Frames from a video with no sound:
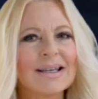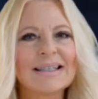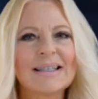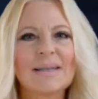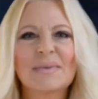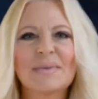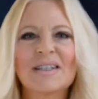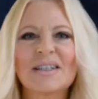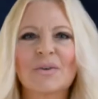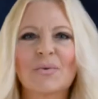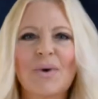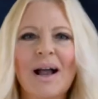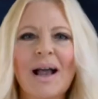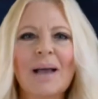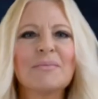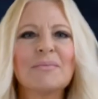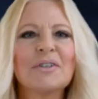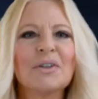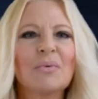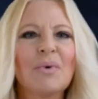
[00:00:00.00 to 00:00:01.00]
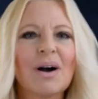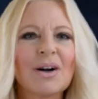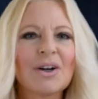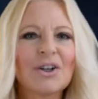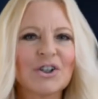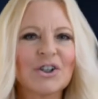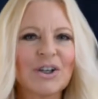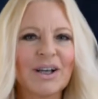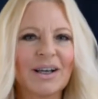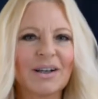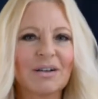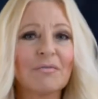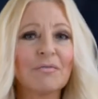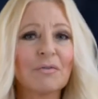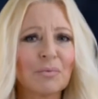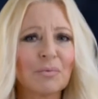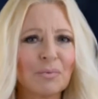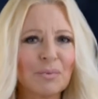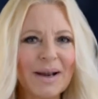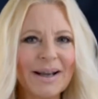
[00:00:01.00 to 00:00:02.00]
Subscribe to our channel
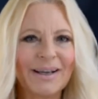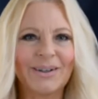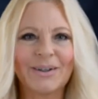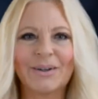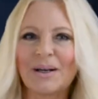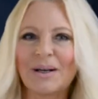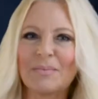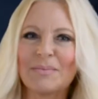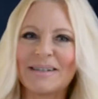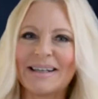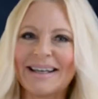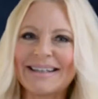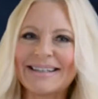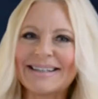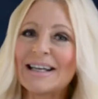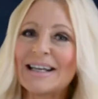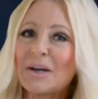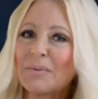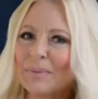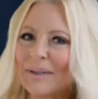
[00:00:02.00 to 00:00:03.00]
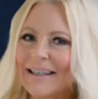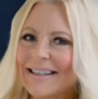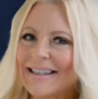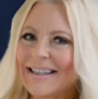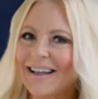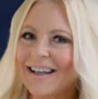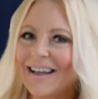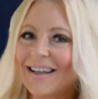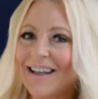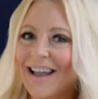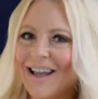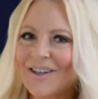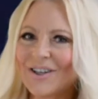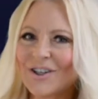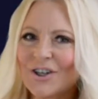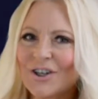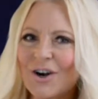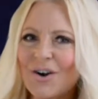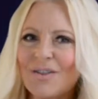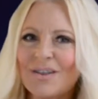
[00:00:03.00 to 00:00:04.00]
for regular updates. Please like and
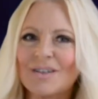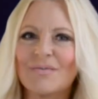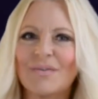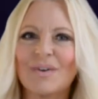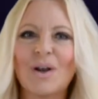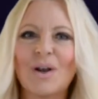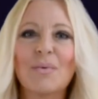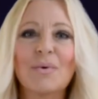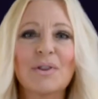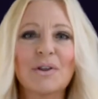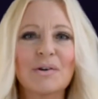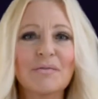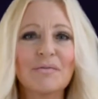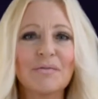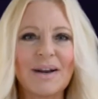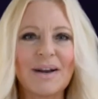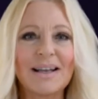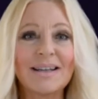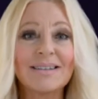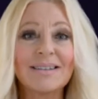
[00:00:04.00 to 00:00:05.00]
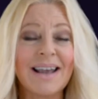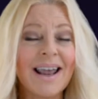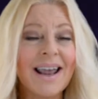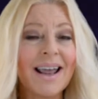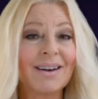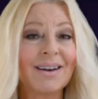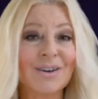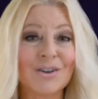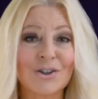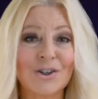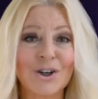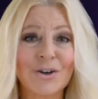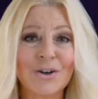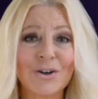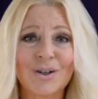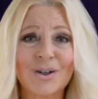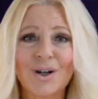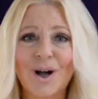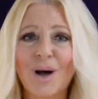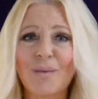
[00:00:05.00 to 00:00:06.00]
share this video with your friends and share
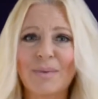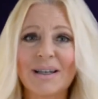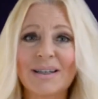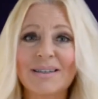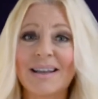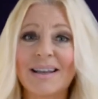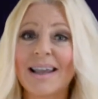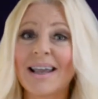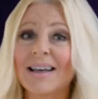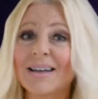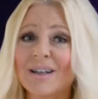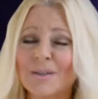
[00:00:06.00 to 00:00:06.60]
your comments and